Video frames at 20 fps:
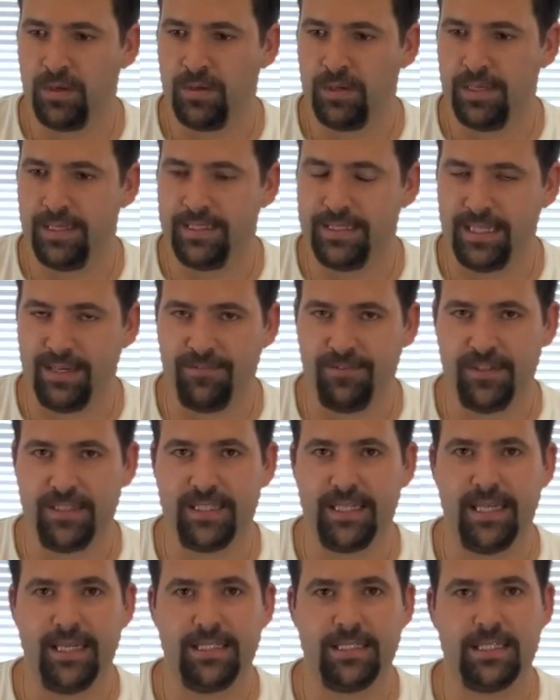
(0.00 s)
It definitely
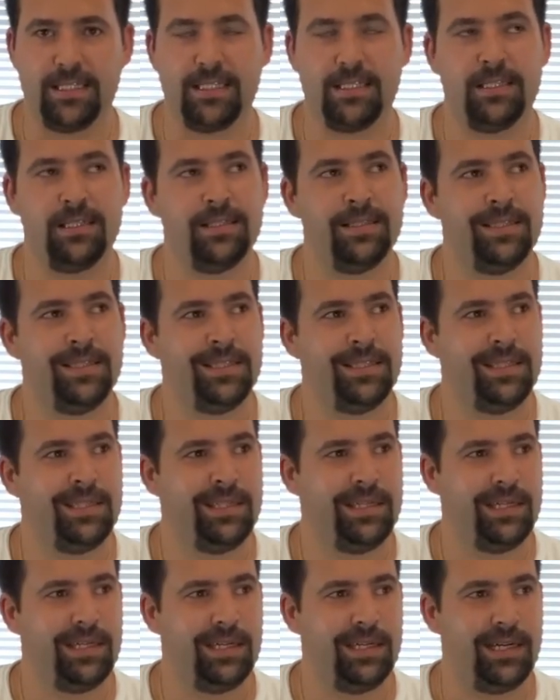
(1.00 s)
tastes,
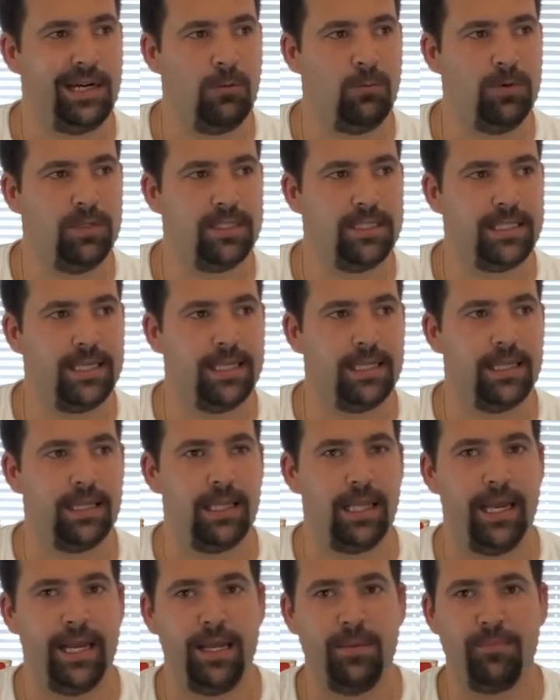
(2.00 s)
I wouldn't say
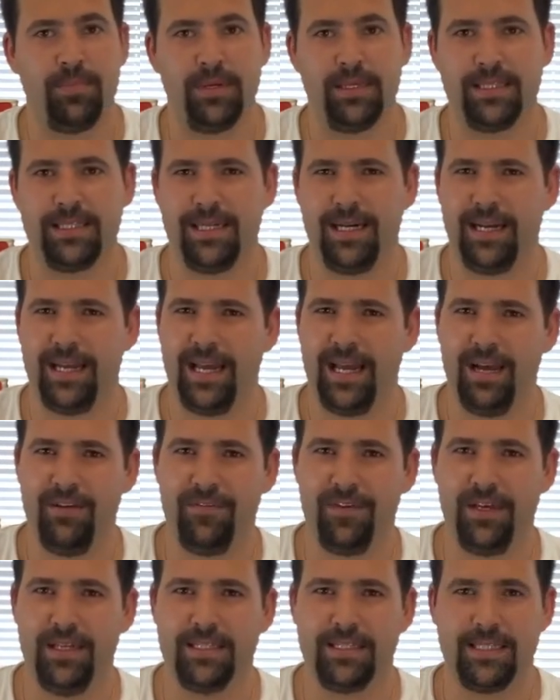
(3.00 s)
light, but it's not
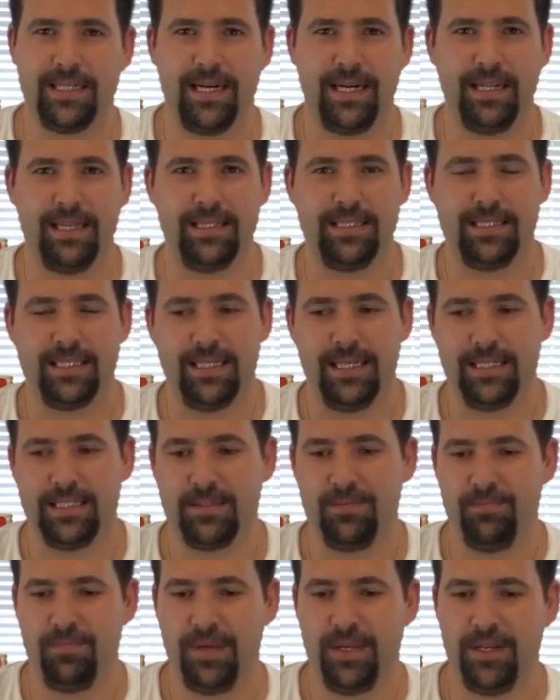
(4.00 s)
heavy. It's kind of this
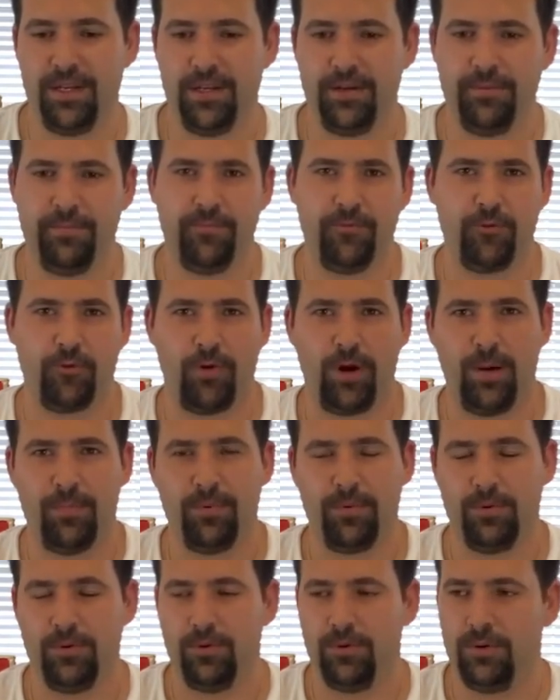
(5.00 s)
nice medium
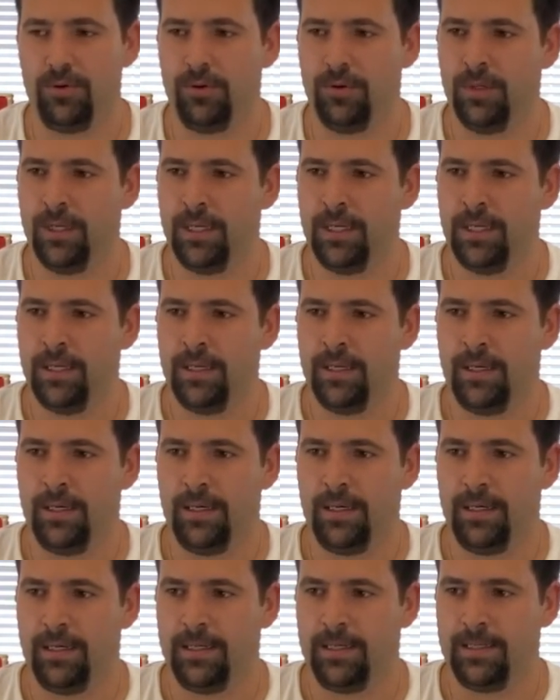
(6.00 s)
tropical
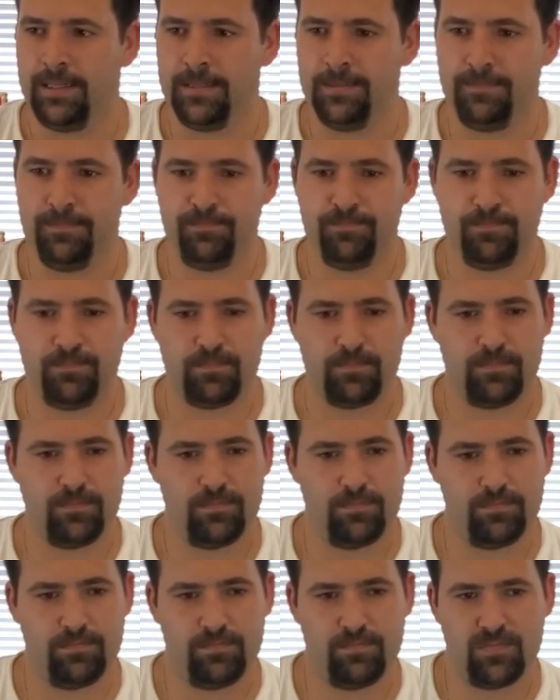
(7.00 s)

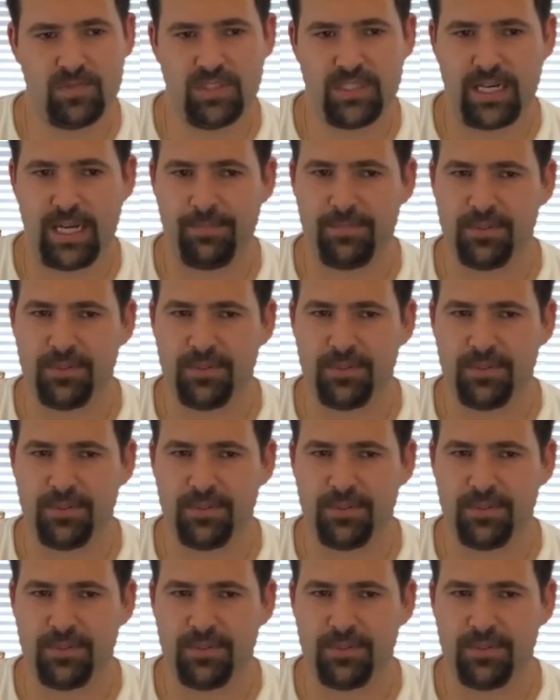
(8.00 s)
type of